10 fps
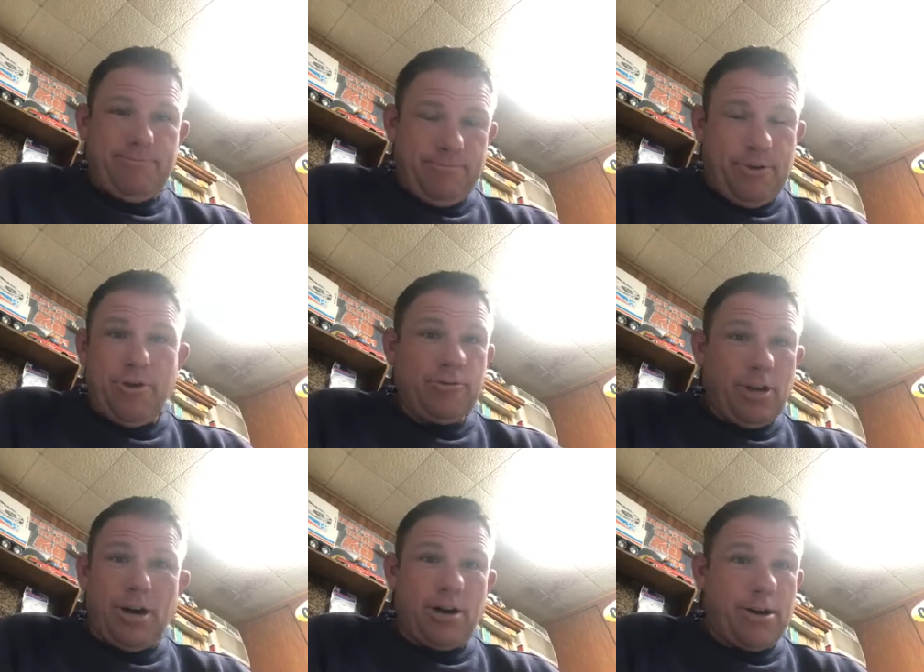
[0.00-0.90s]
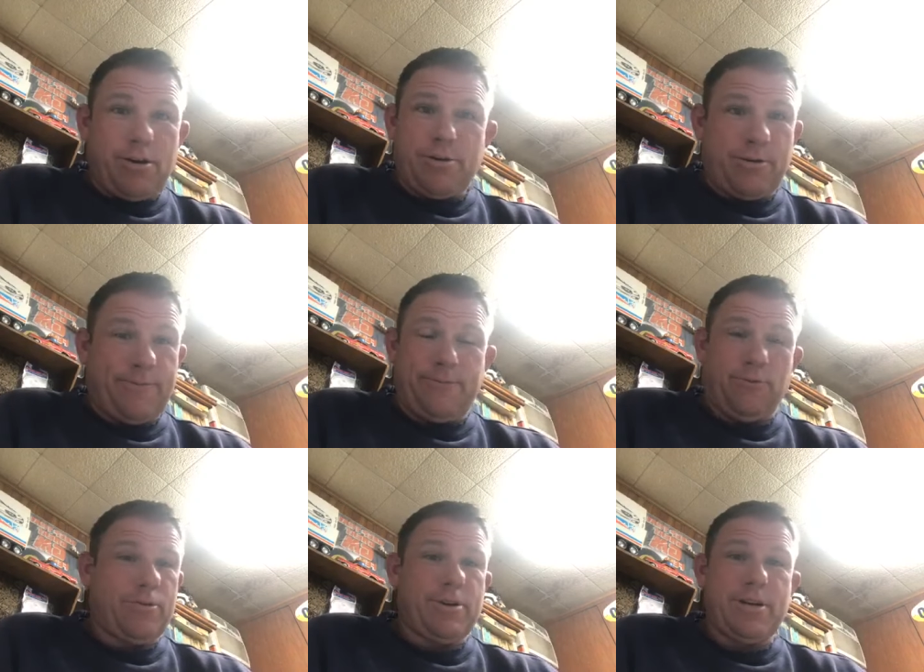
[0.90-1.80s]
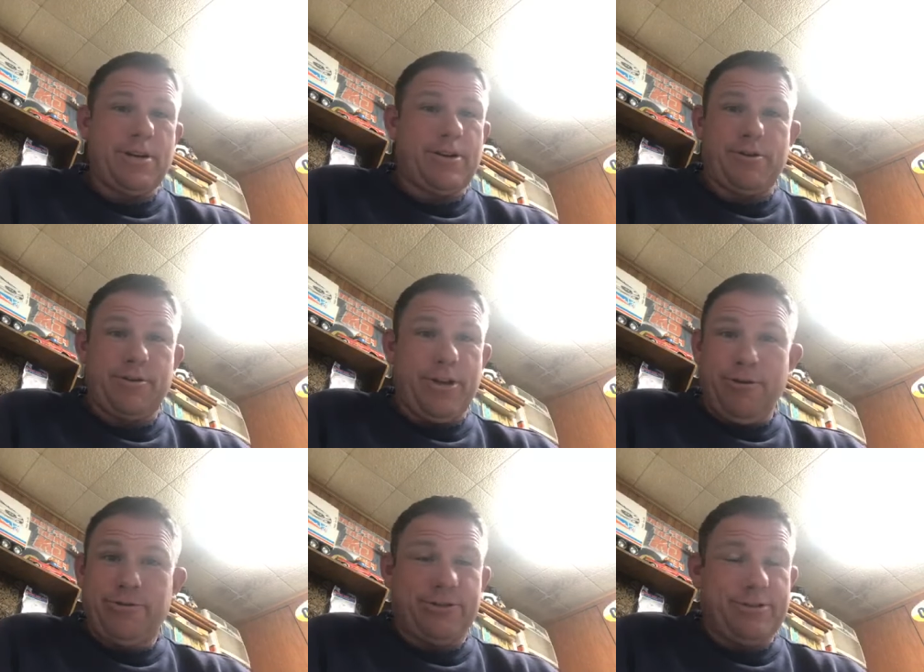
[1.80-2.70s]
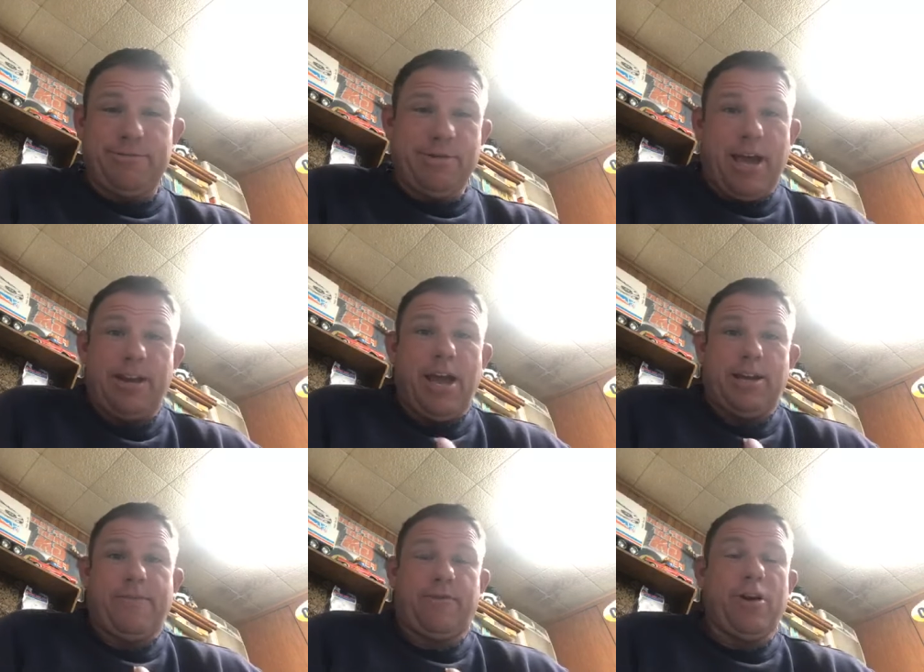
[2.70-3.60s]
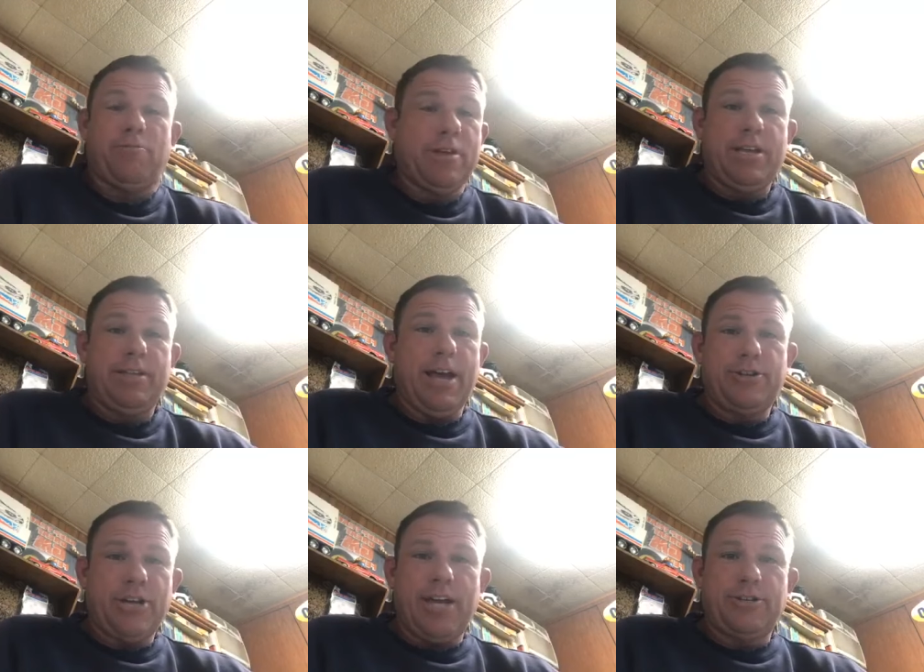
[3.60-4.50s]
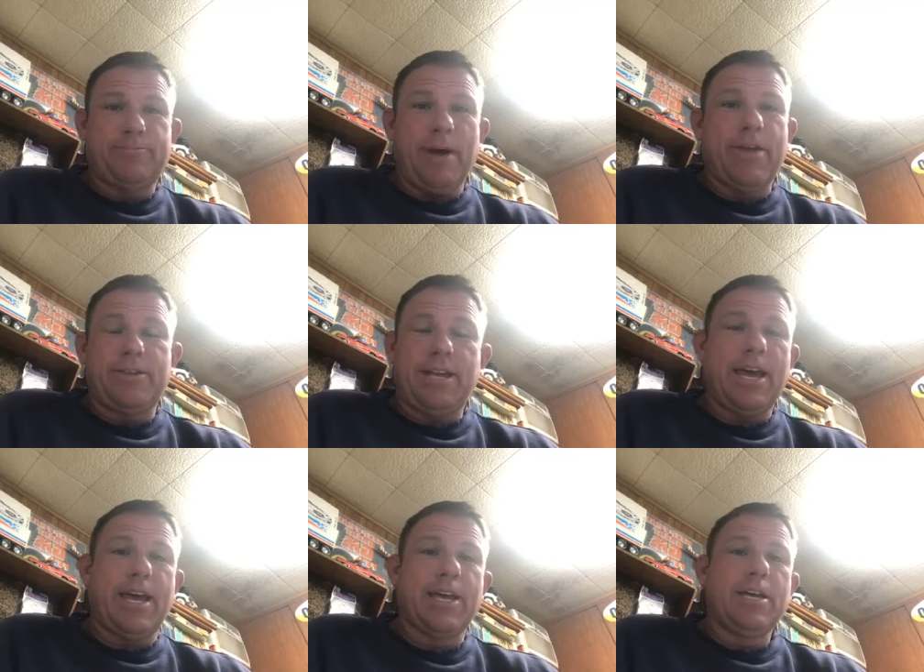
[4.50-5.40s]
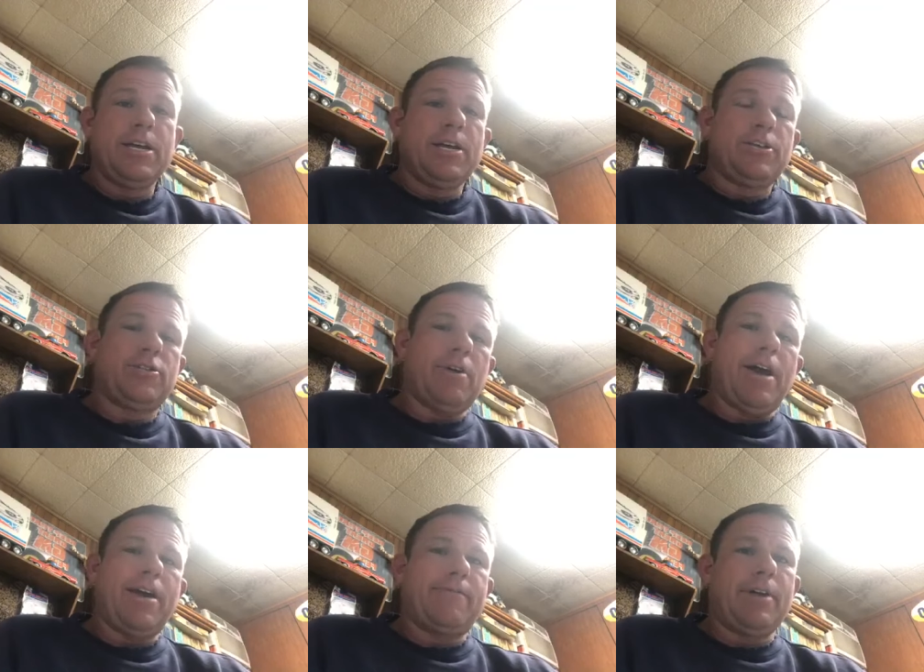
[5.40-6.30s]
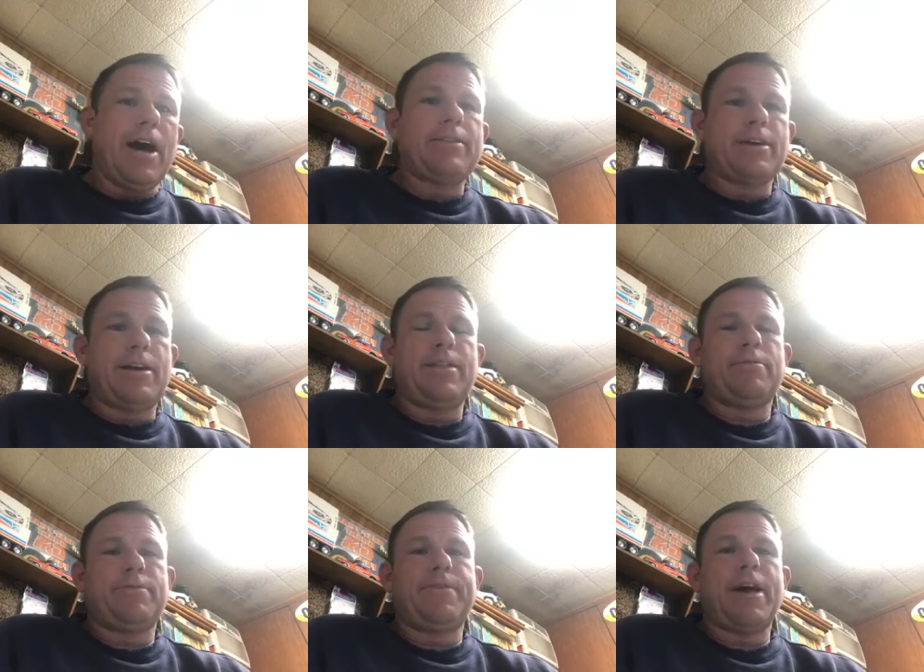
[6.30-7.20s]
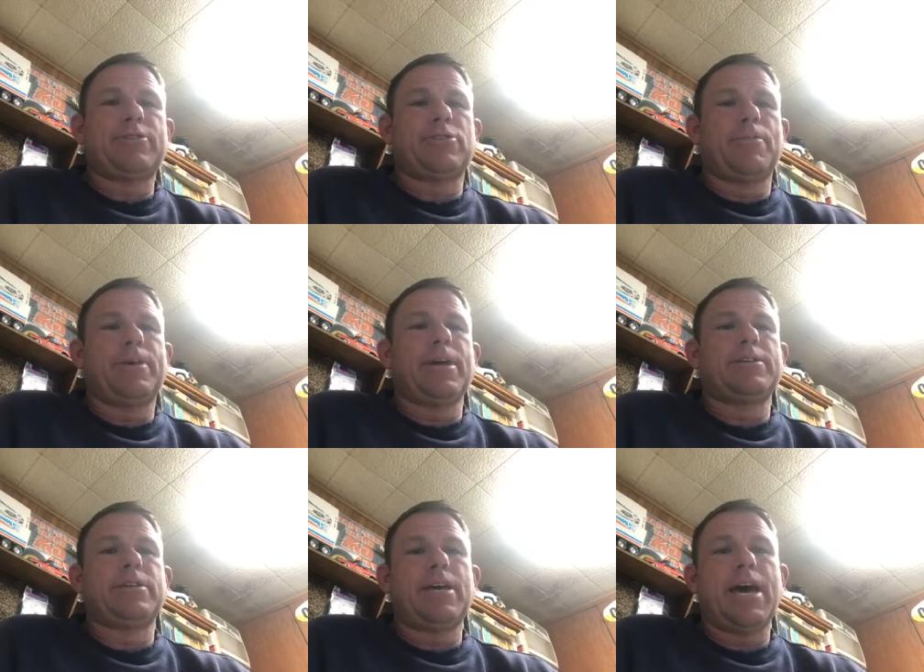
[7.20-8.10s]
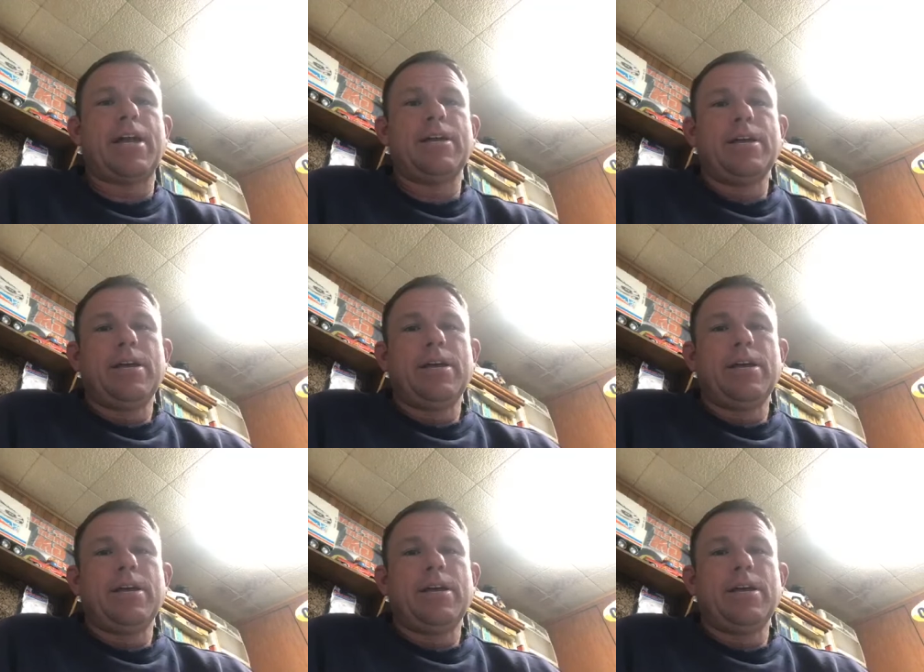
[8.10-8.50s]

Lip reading: Utah or Florida or Houston. I never know. That changes by the day. So I have not done anything with Fastenal because of that.